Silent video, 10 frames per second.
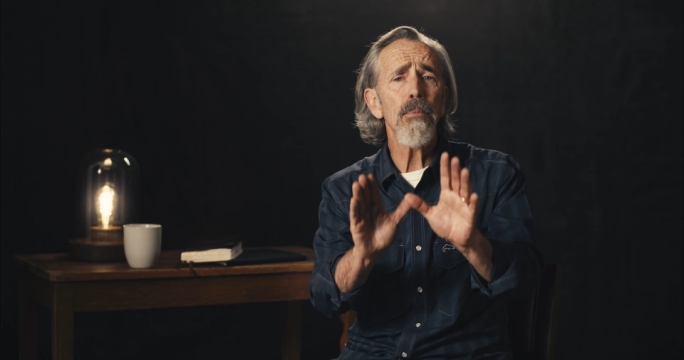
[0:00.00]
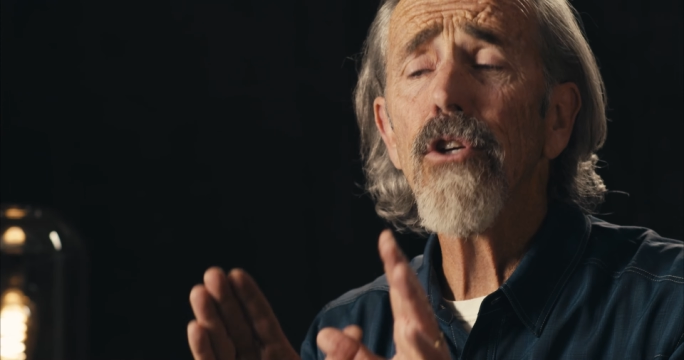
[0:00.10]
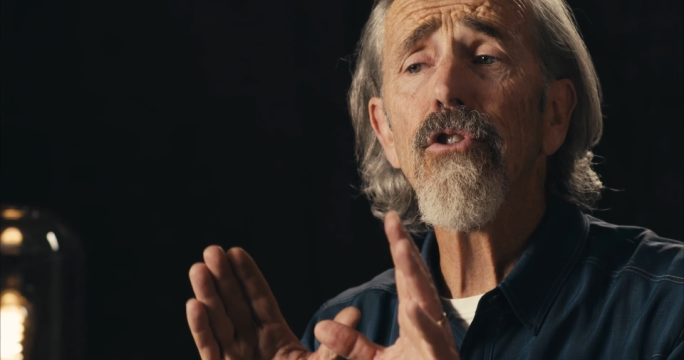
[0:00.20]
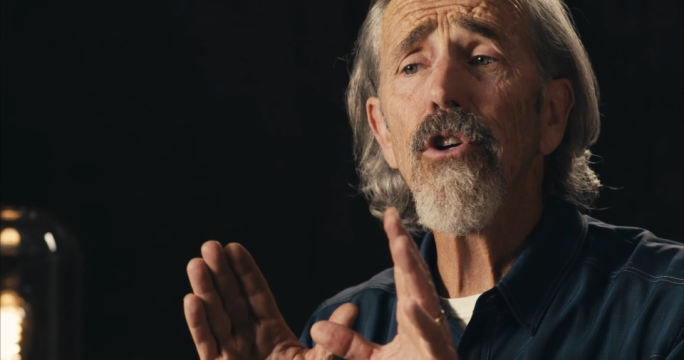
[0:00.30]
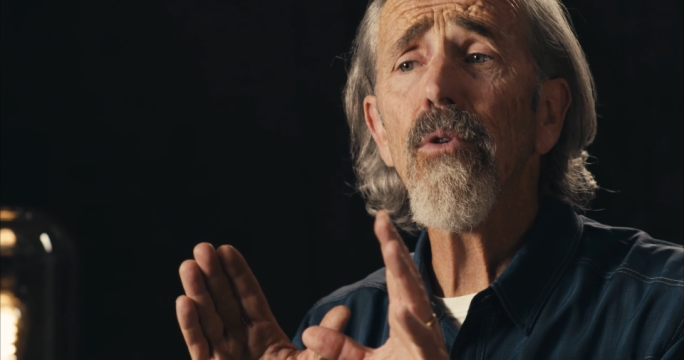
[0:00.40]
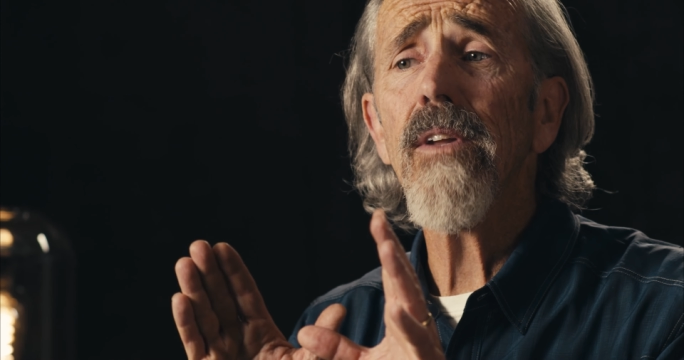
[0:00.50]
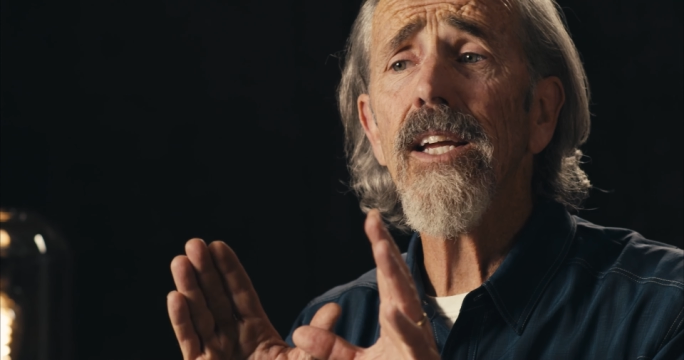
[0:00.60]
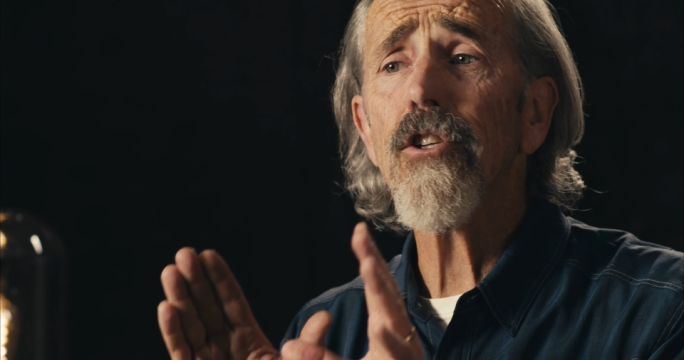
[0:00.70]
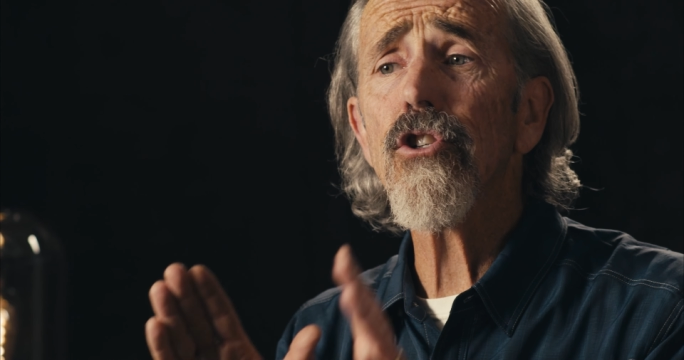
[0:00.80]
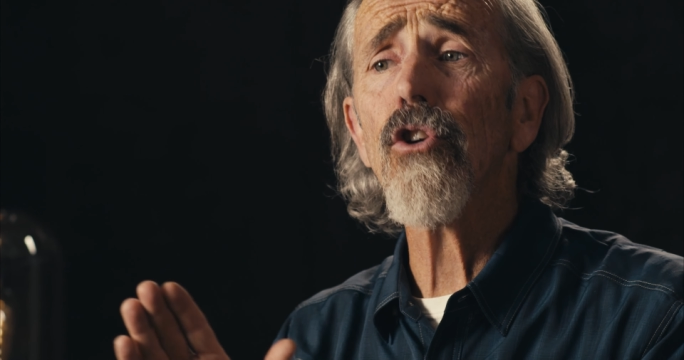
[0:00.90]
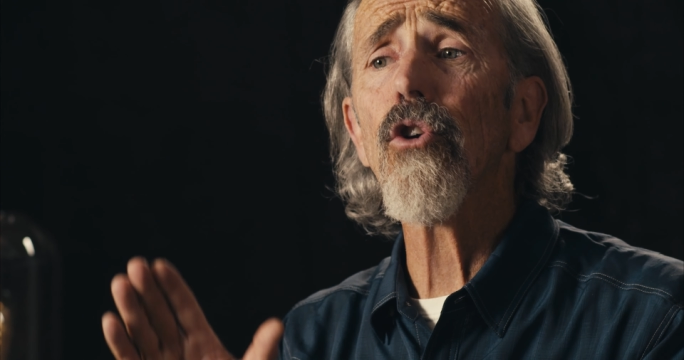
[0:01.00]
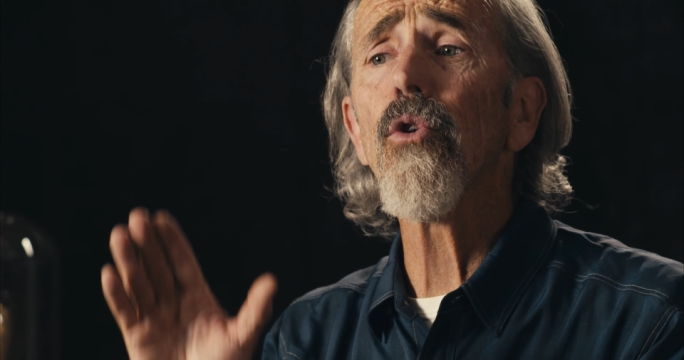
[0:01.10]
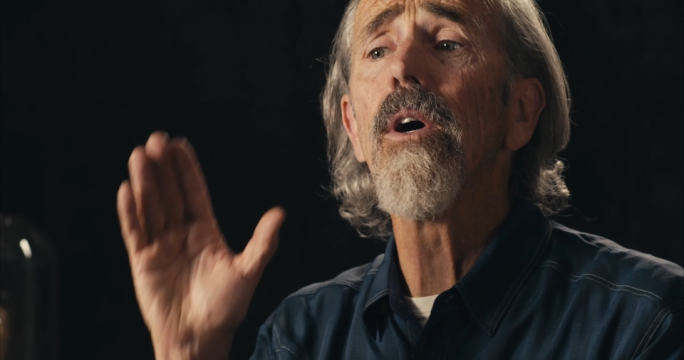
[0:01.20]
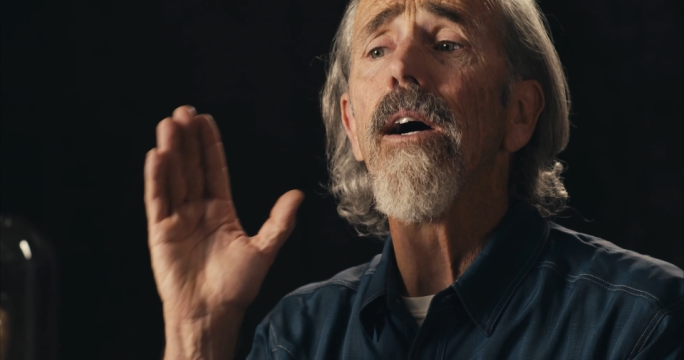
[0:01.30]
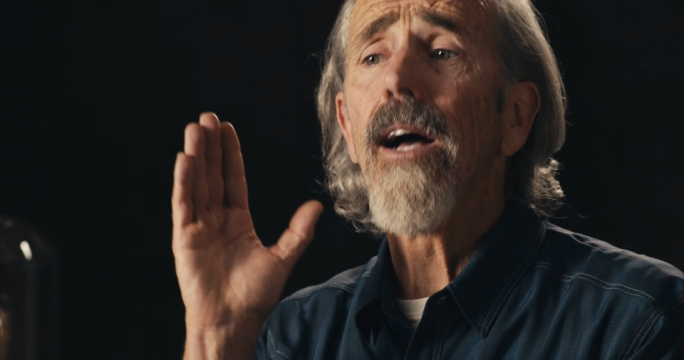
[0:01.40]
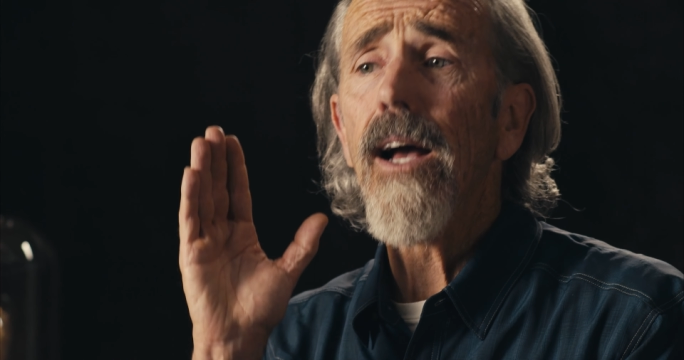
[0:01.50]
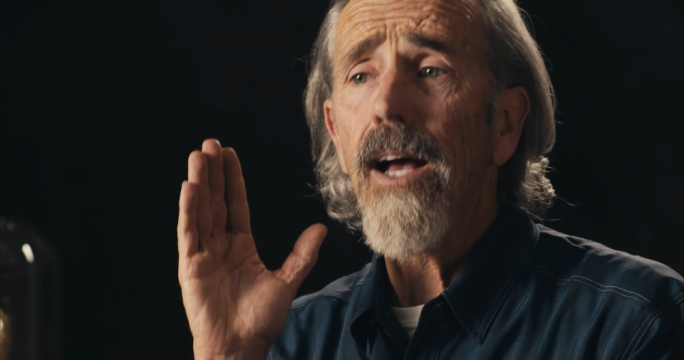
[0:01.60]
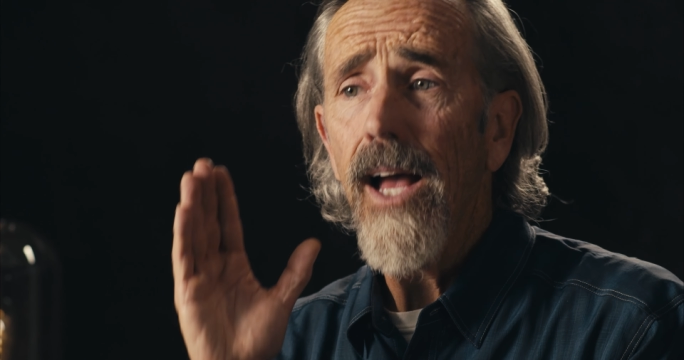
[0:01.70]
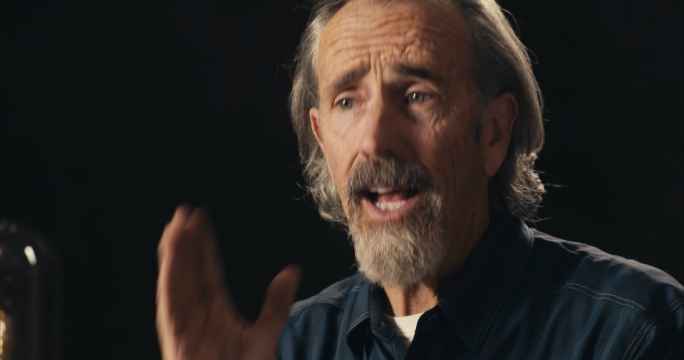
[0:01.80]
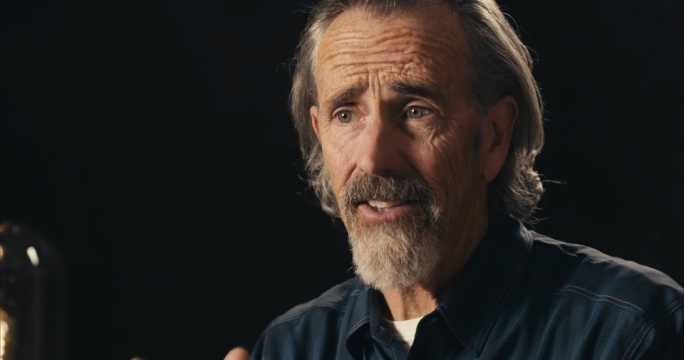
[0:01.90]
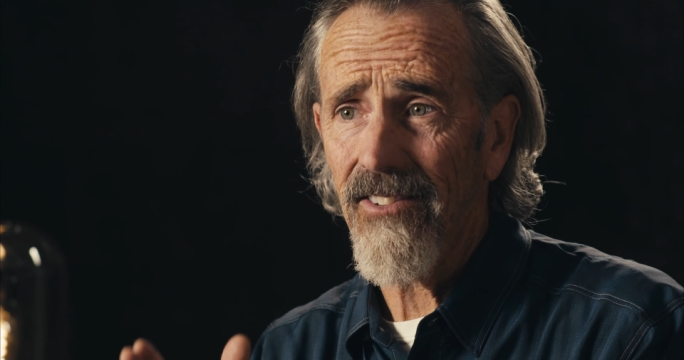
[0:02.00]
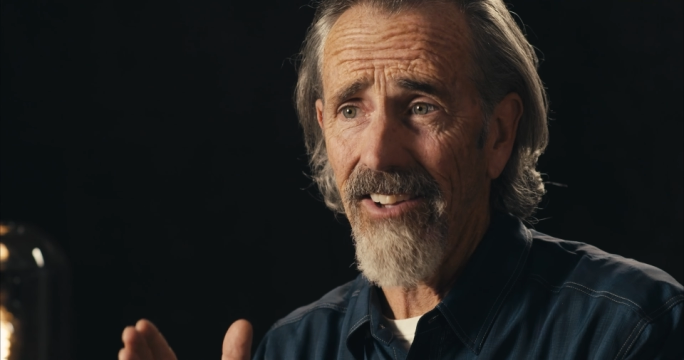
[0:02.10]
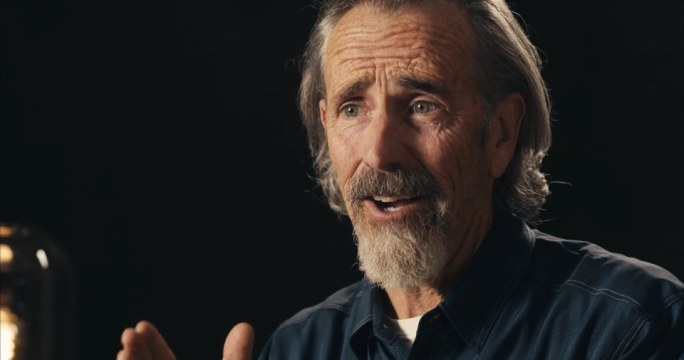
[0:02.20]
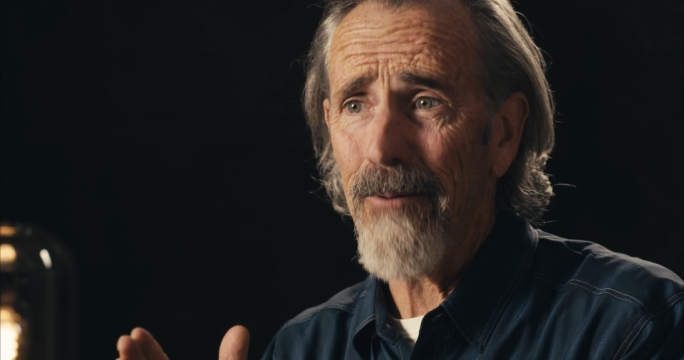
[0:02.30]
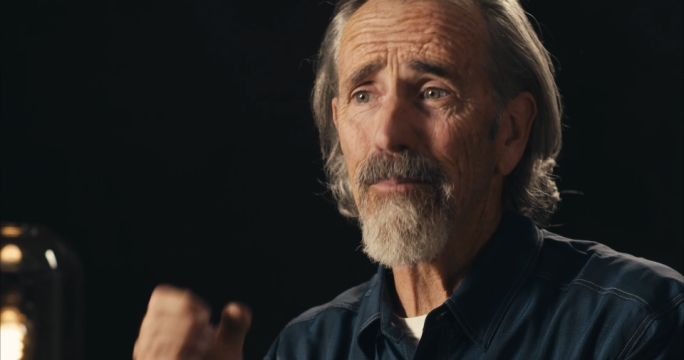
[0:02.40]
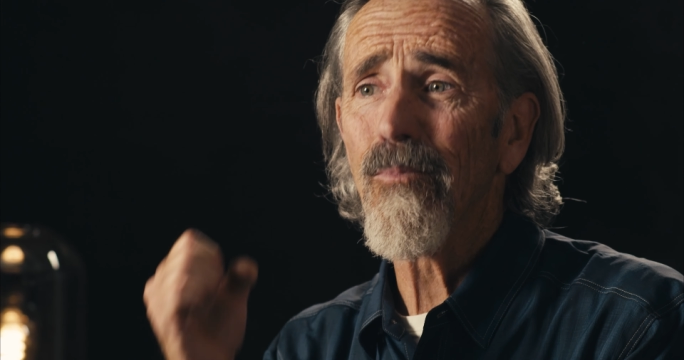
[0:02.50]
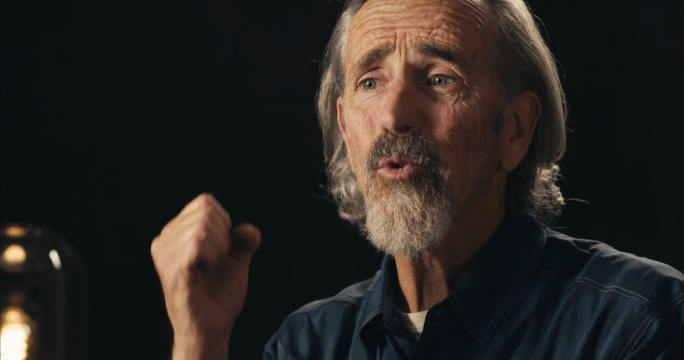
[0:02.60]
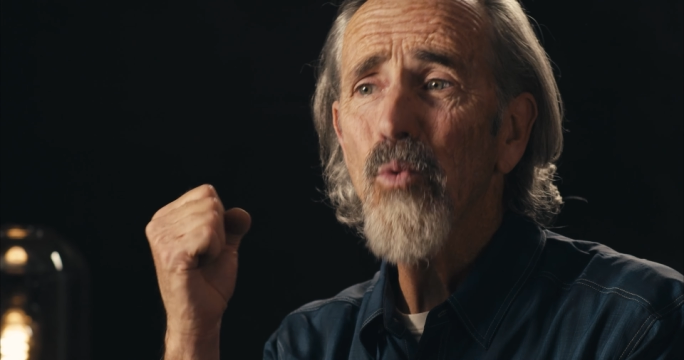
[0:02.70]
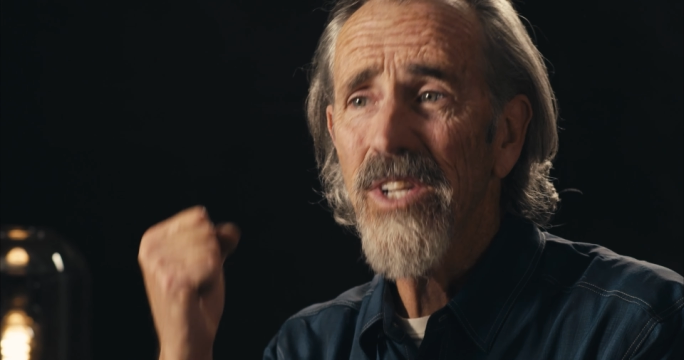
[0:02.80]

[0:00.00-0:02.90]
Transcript: but you do need to heads up,